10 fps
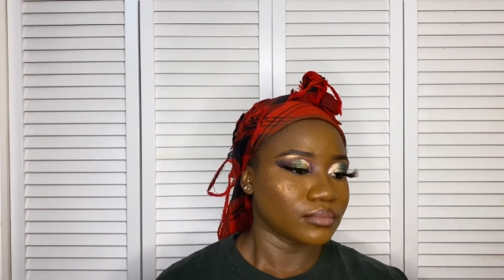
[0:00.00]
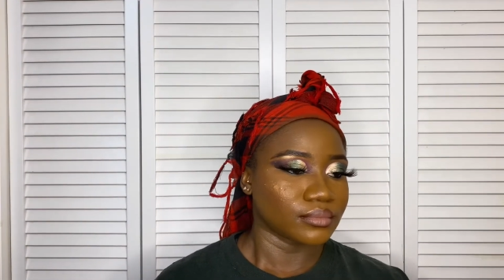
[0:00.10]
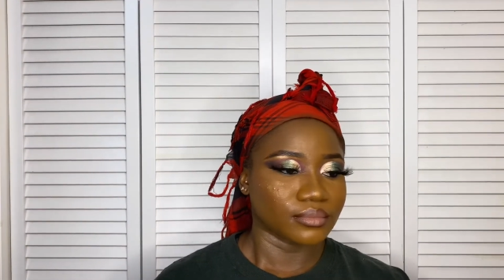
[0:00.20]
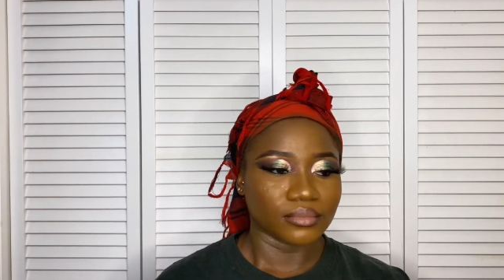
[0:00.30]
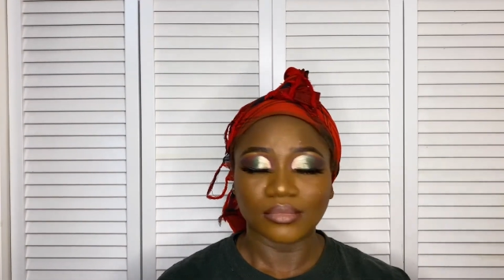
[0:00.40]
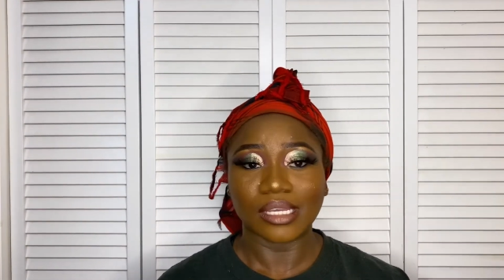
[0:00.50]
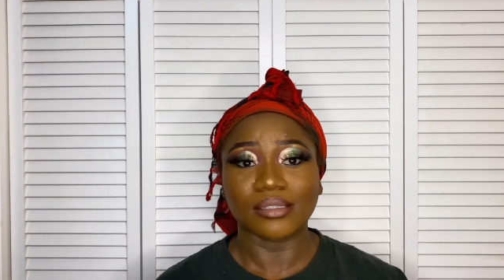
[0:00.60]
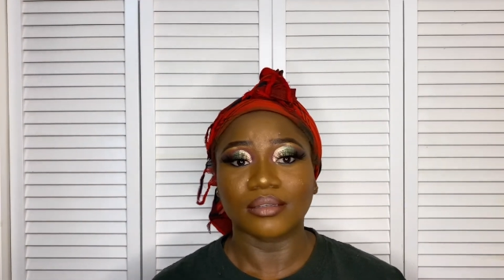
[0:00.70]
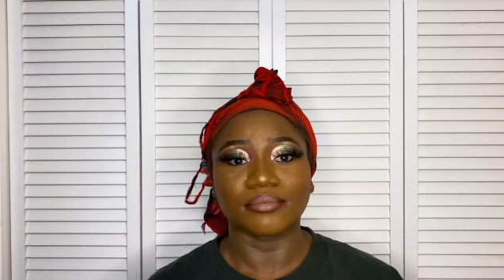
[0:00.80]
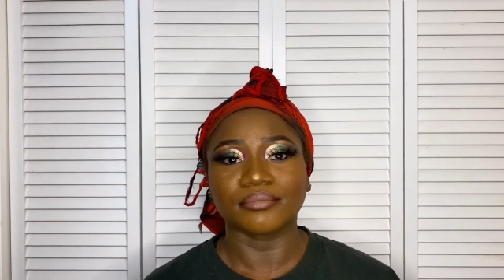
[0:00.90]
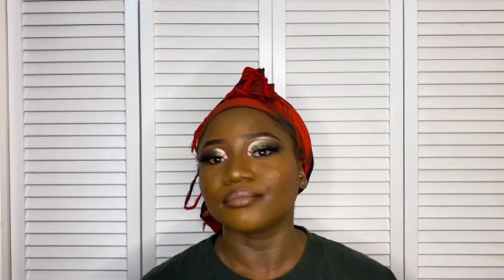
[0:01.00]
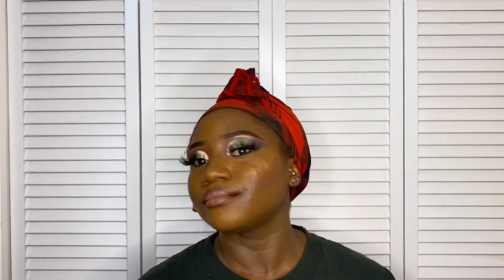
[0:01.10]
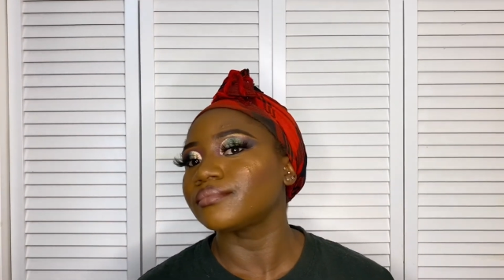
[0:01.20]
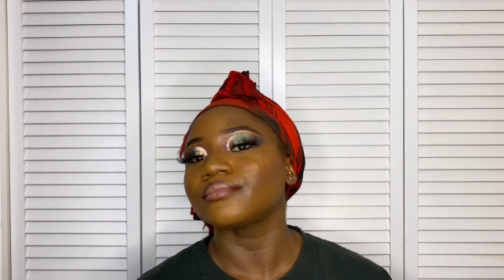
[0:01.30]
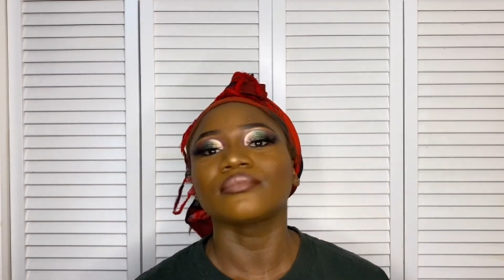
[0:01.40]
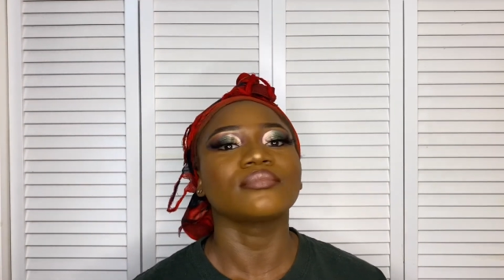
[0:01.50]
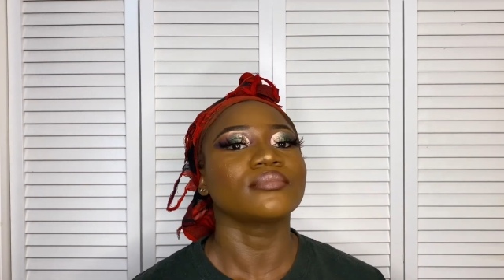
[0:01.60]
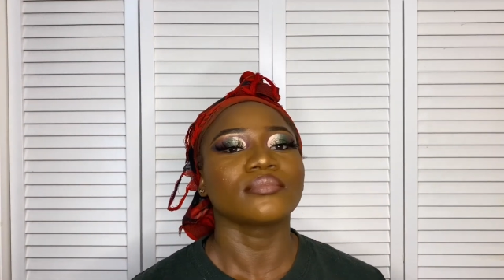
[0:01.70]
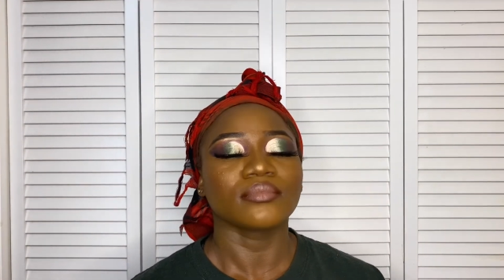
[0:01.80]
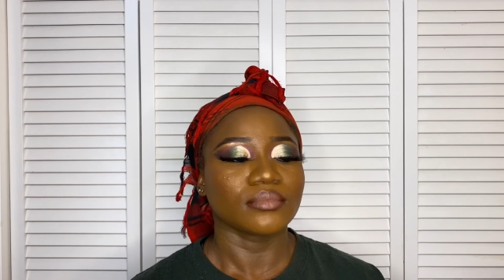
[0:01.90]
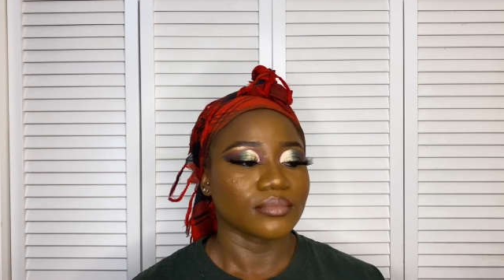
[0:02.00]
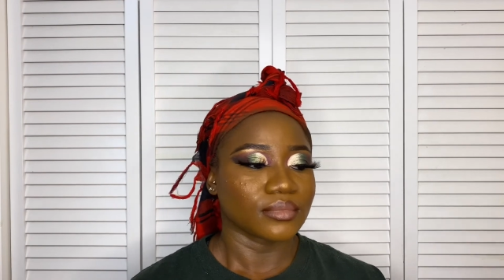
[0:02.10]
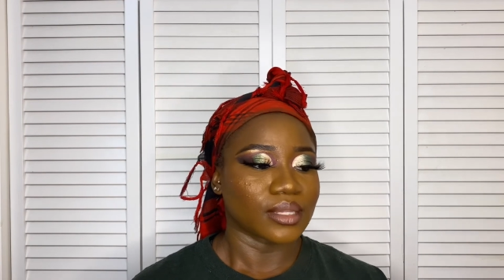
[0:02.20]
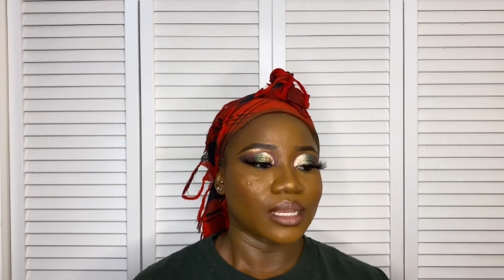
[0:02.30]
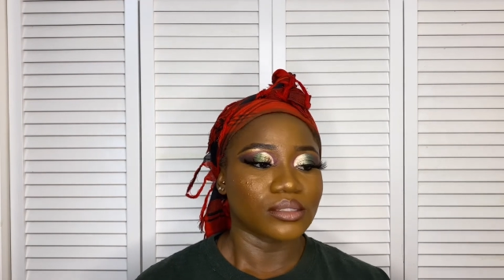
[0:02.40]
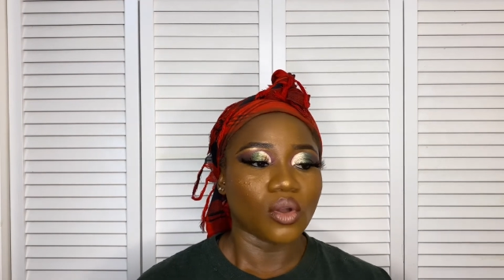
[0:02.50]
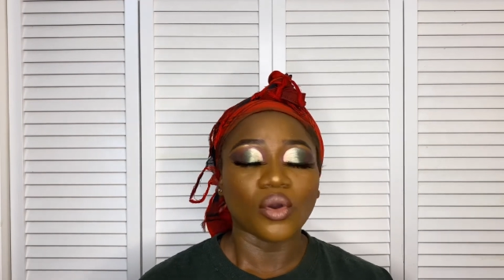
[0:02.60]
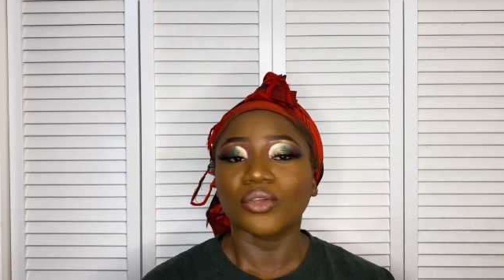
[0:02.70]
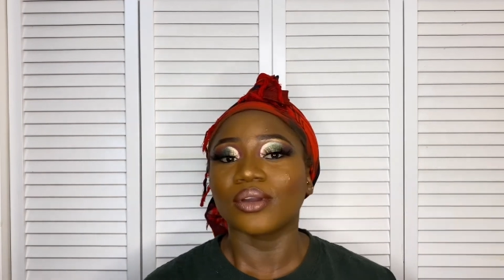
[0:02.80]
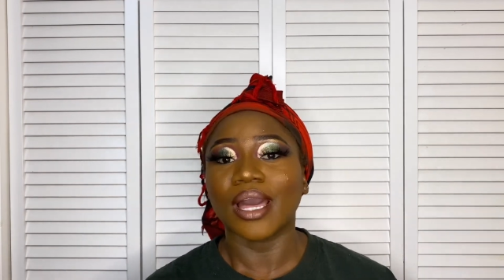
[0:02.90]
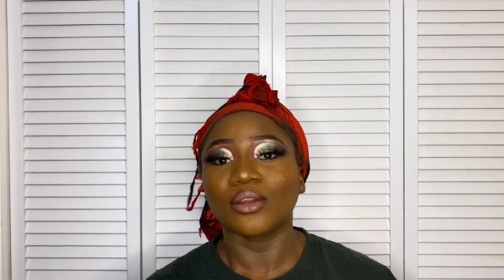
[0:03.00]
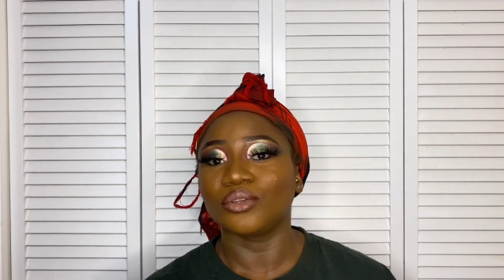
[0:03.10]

that's it. That's all you gotta do.